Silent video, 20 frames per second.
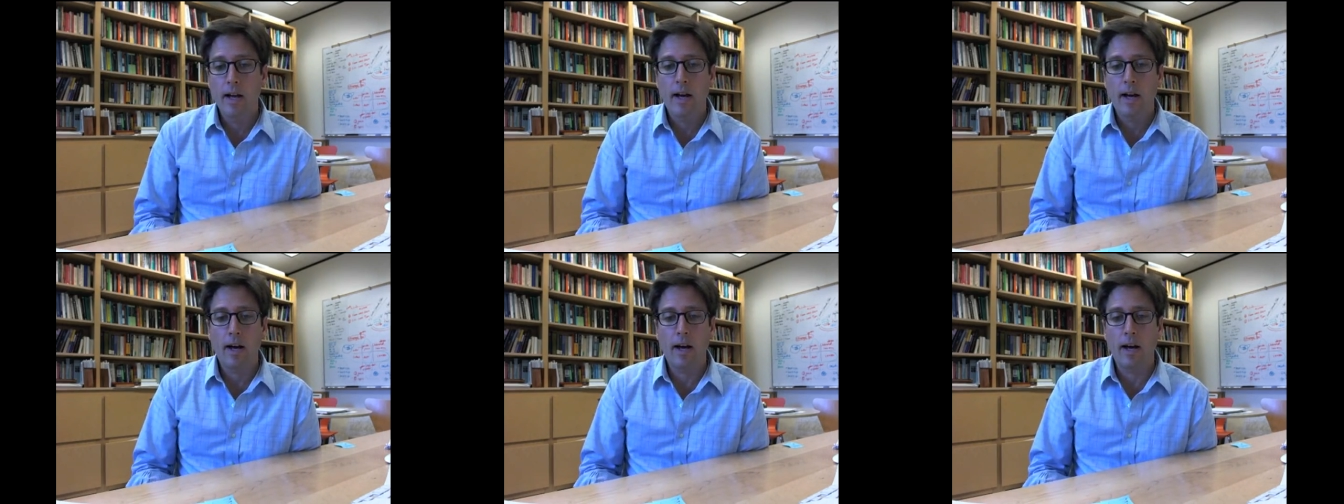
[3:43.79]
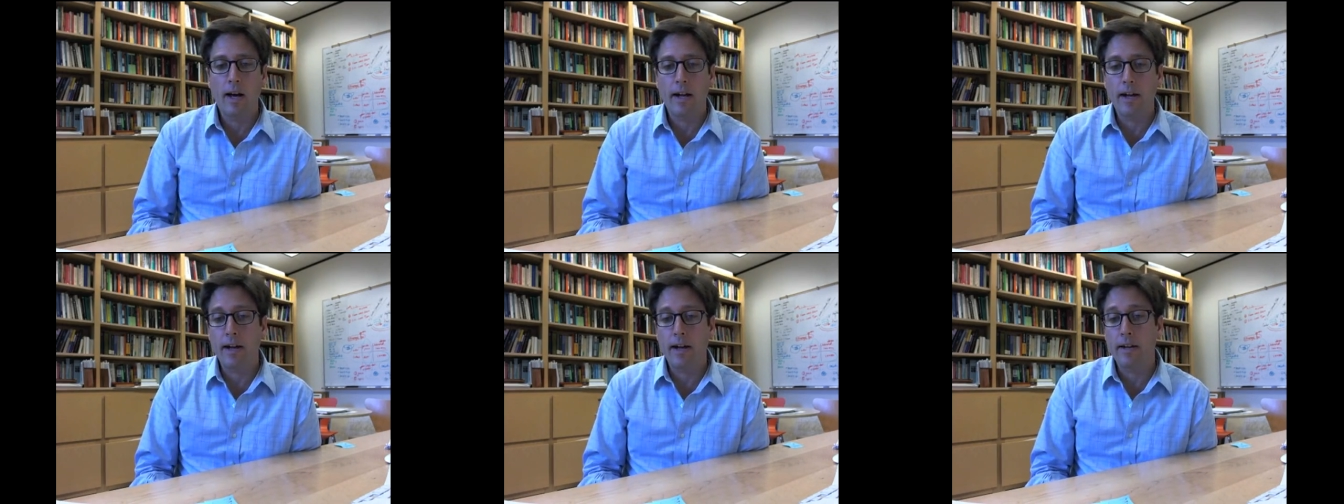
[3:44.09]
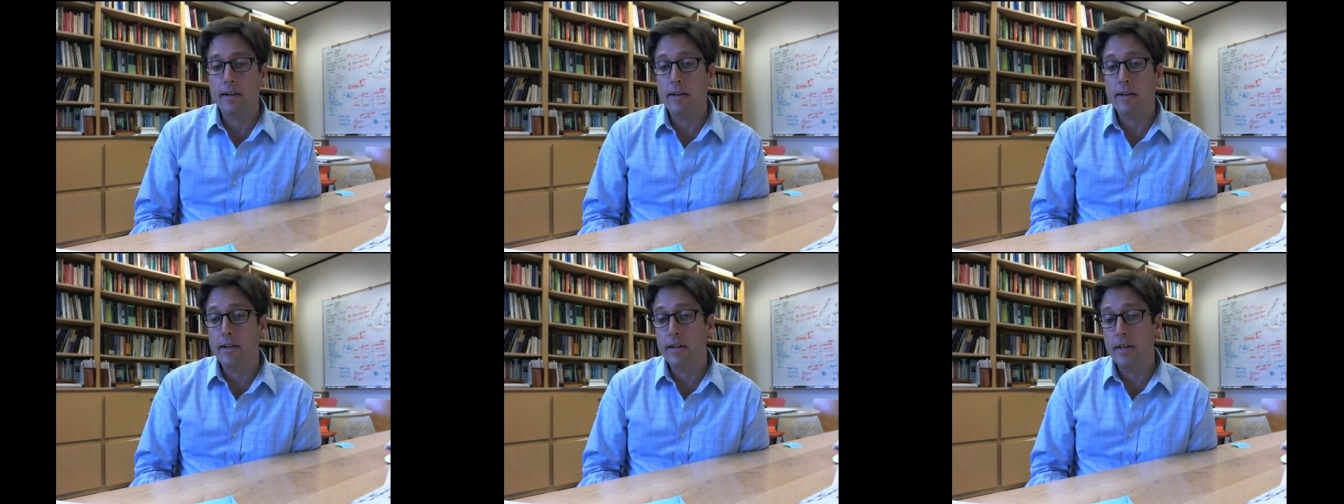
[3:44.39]

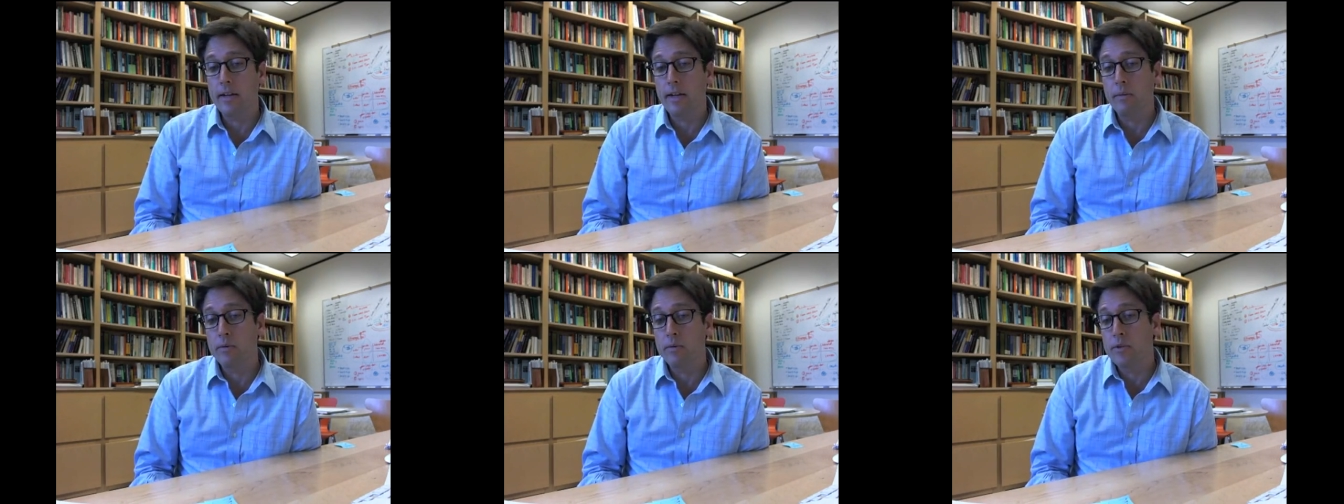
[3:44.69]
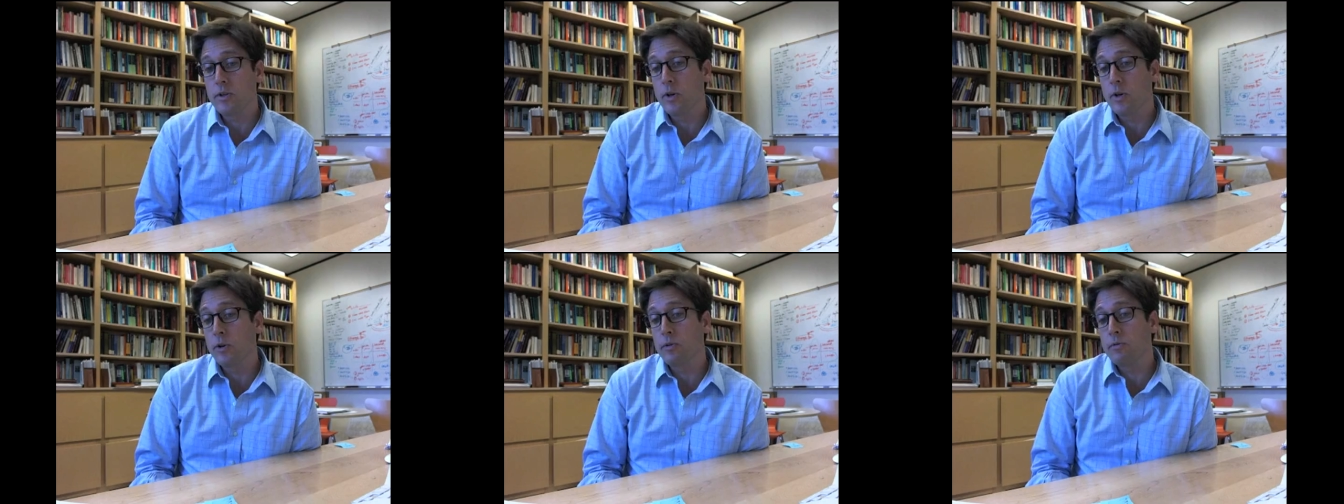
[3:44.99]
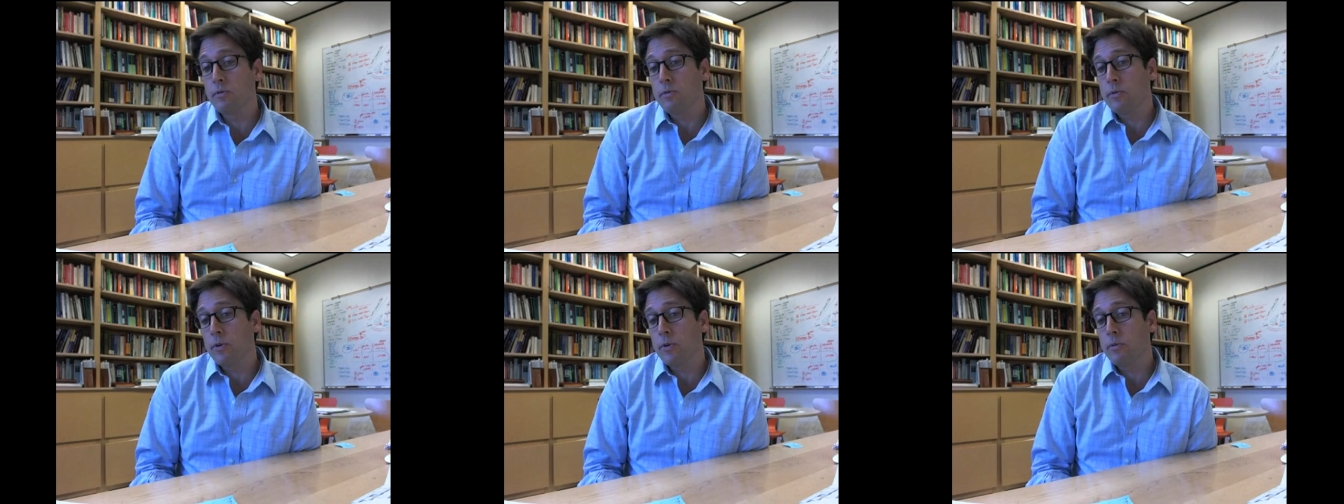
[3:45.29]
and he was
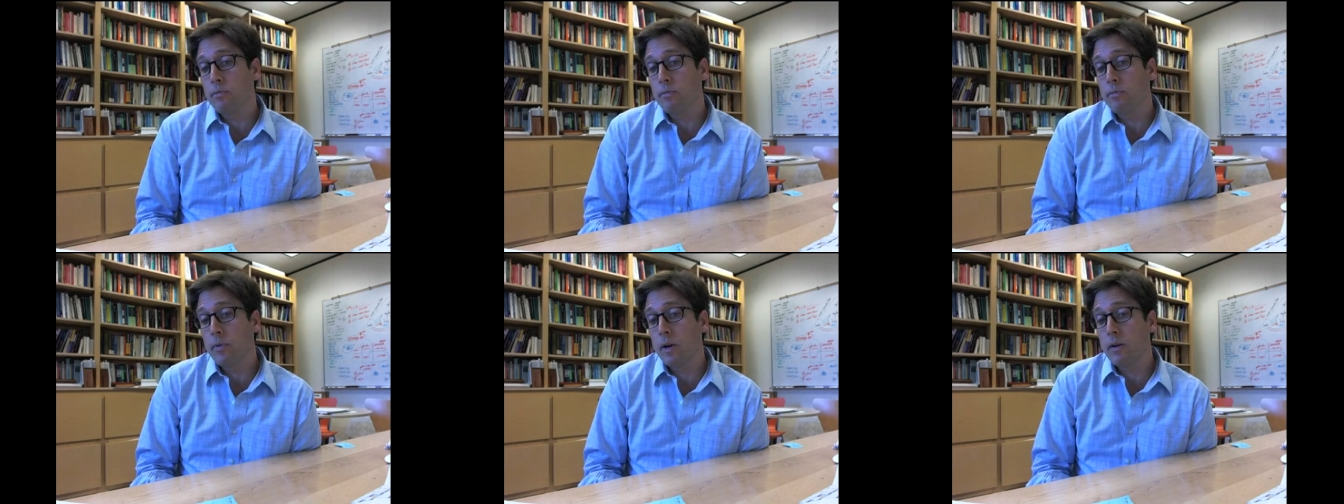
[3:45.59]
known for